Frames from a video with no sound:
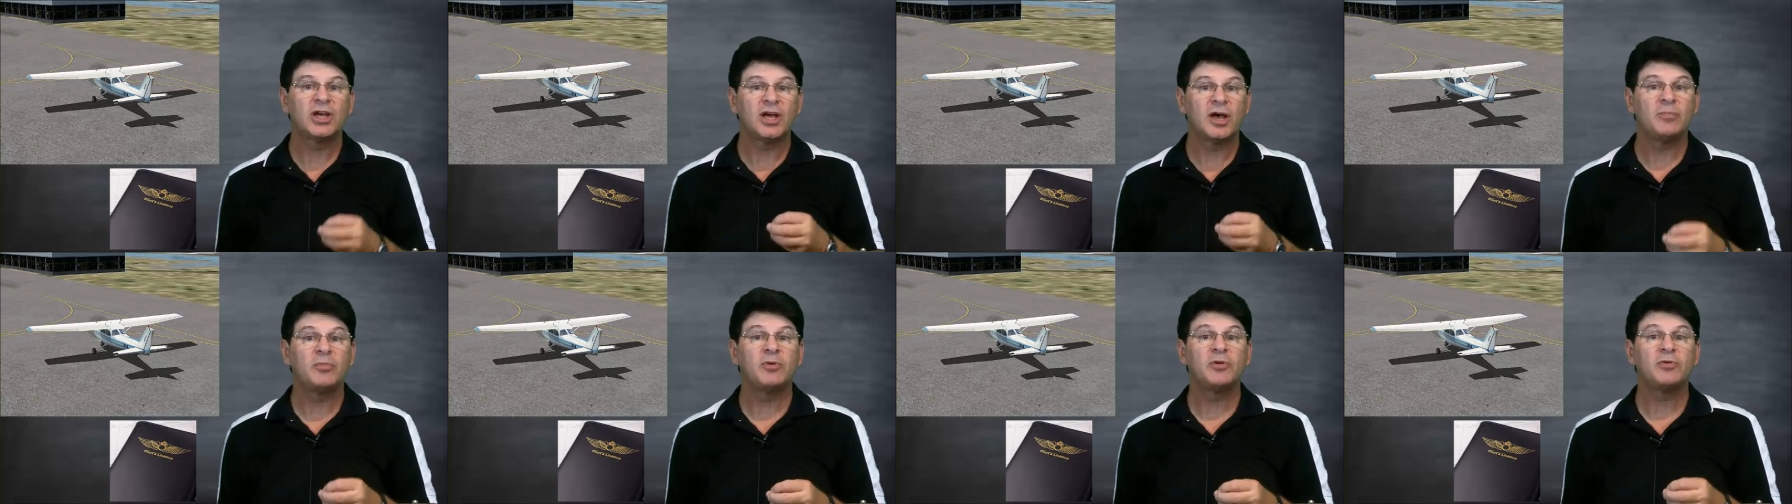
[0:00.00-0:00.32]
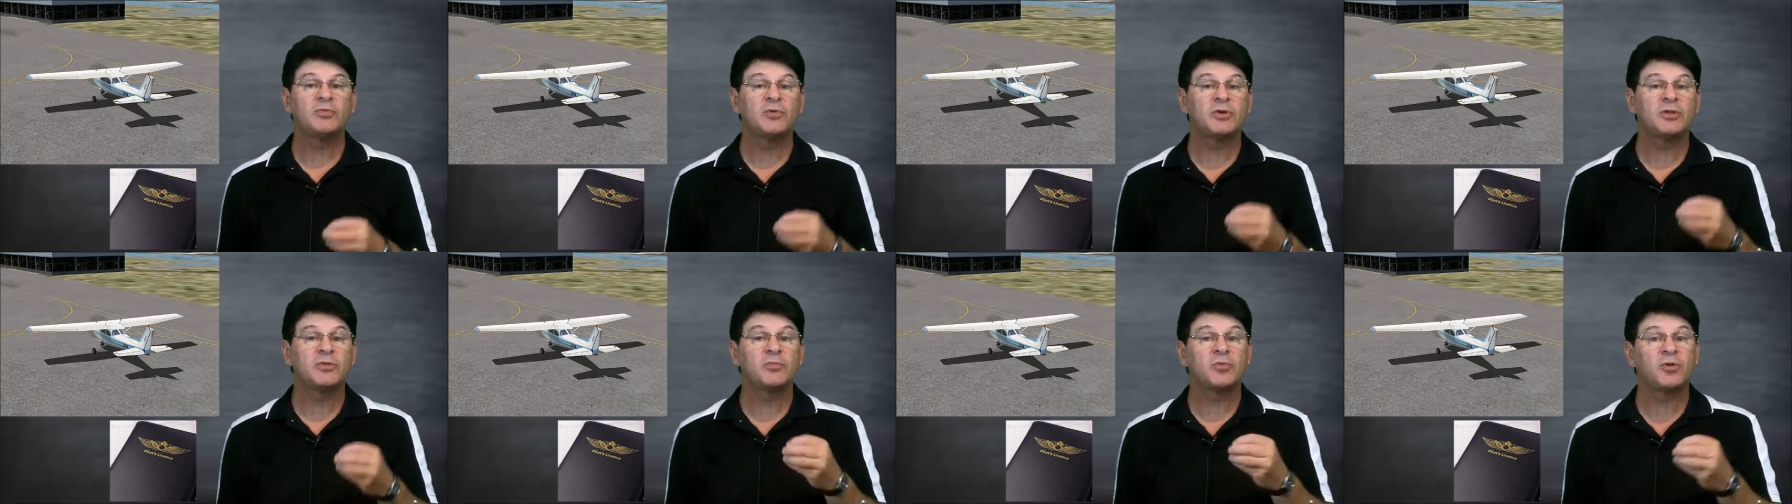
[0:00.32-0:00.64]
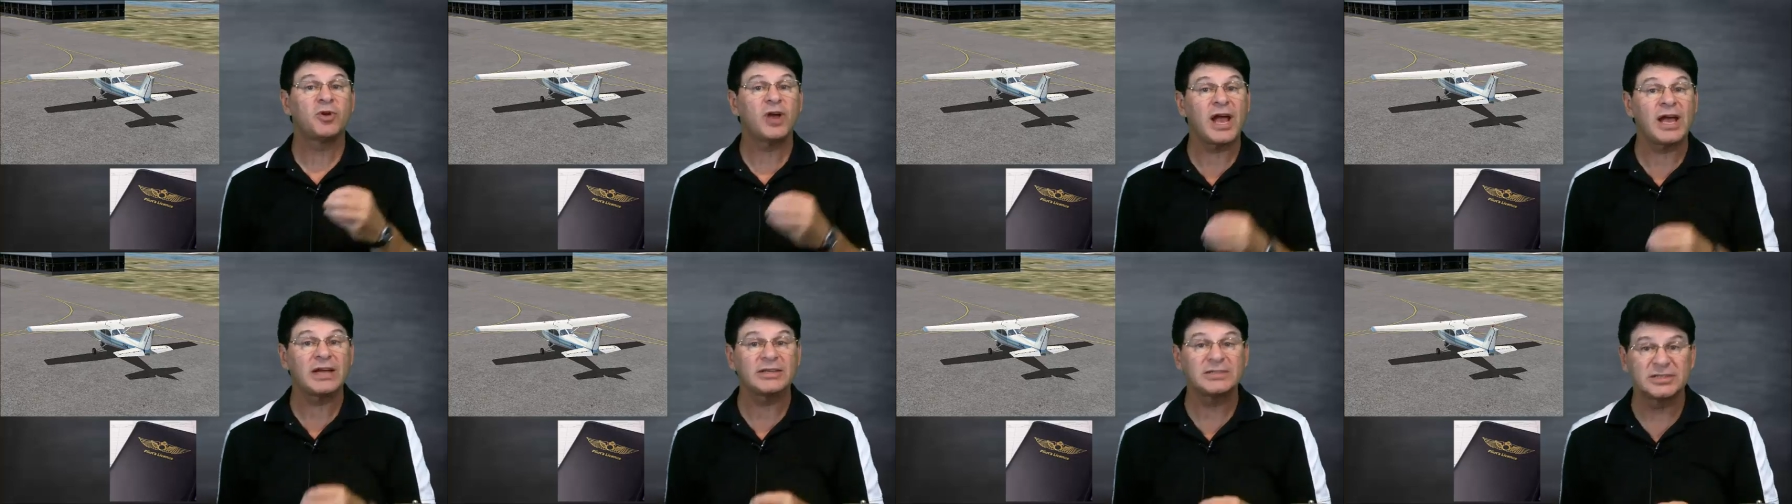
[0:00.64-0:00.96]
coupled with
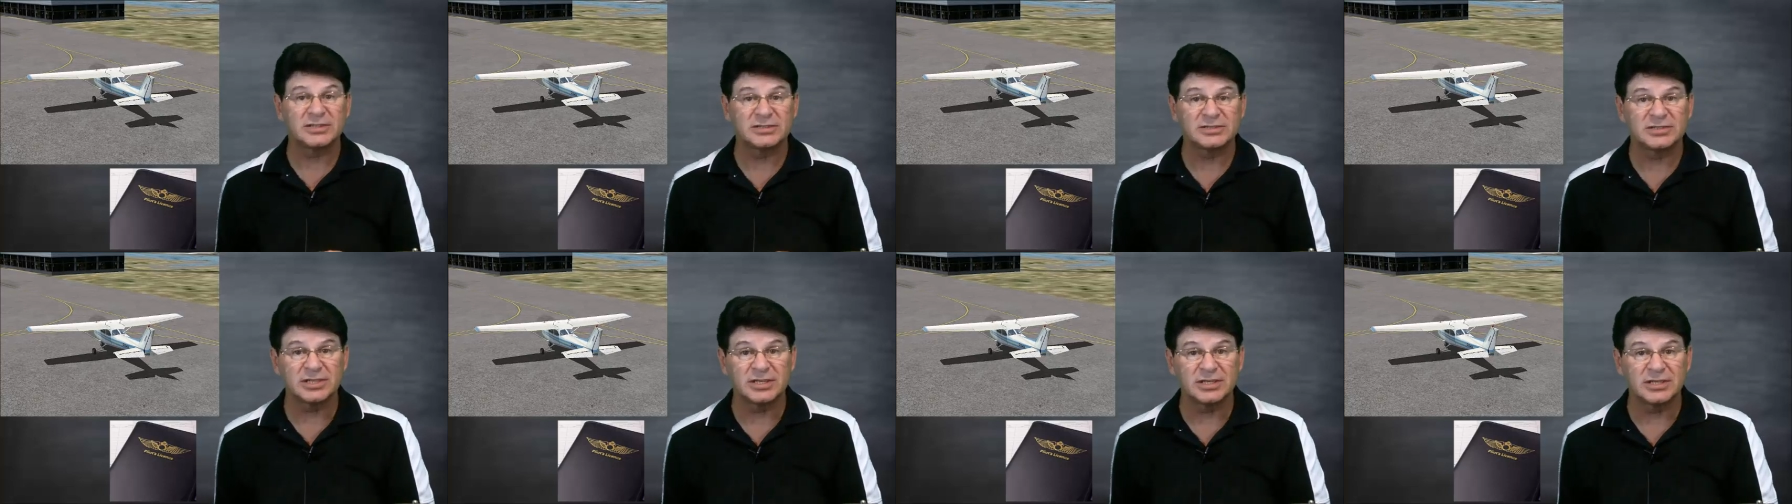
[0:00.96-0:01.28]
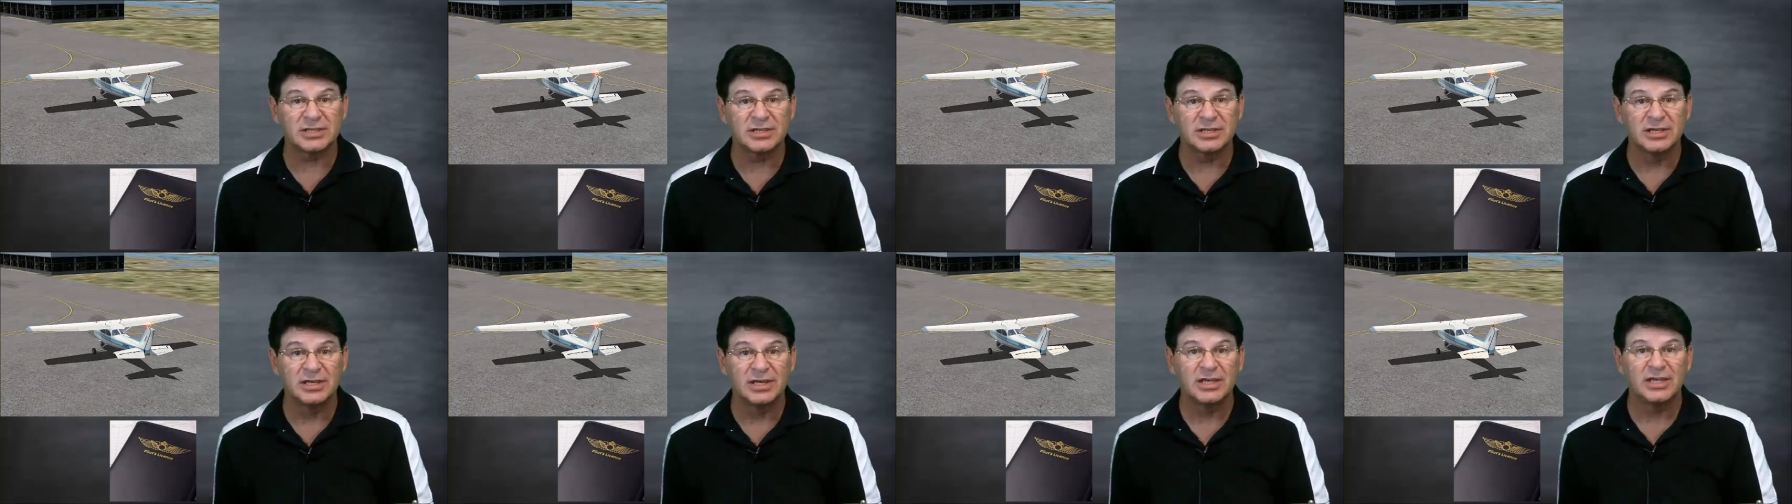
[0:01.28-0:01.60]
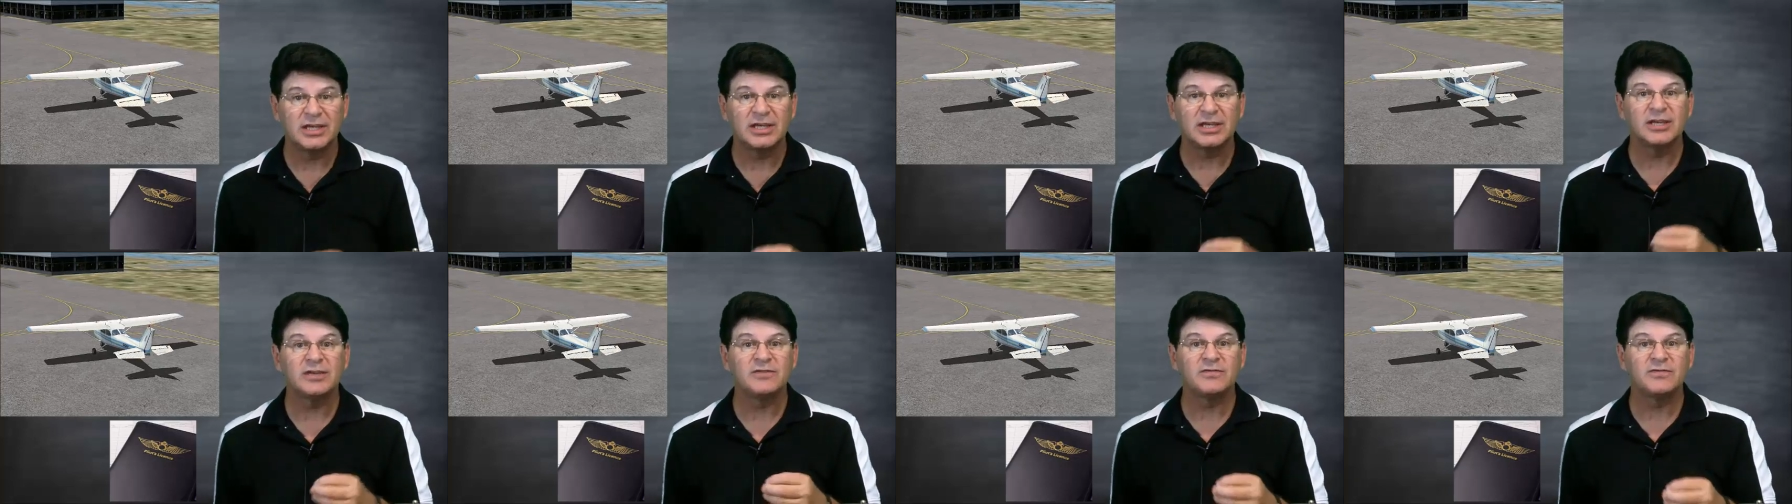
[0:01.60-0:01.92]
practicing
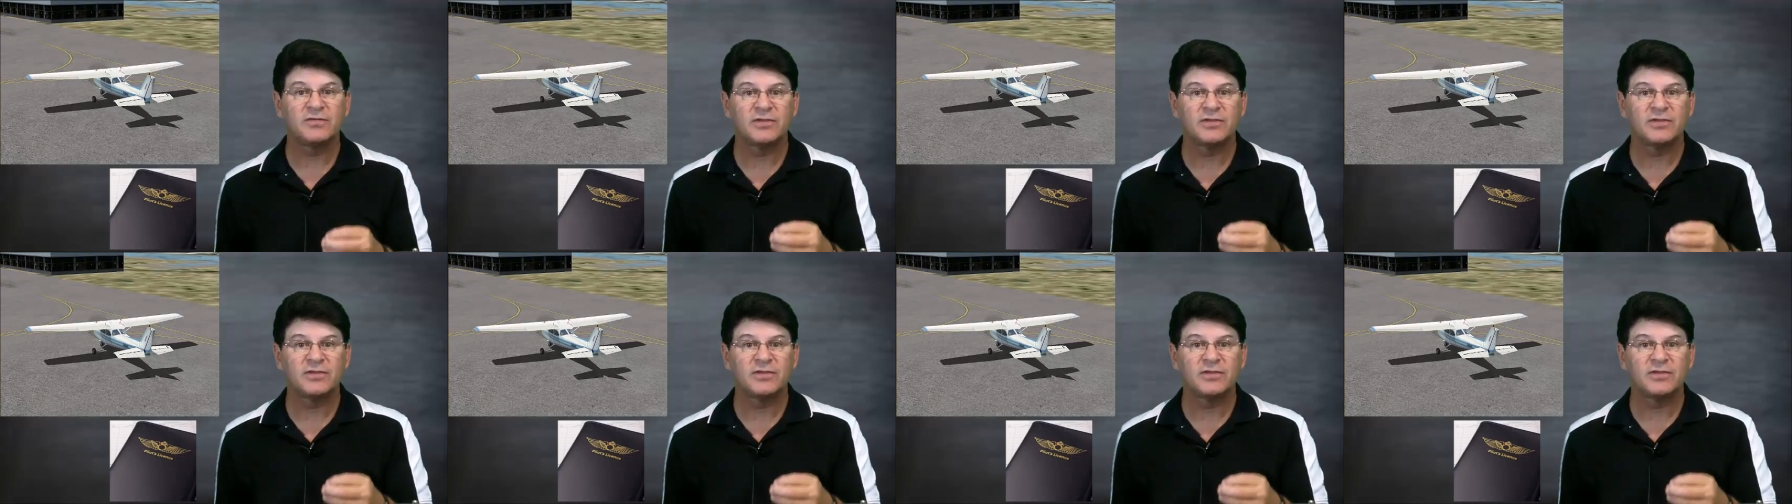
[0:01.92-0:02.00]
in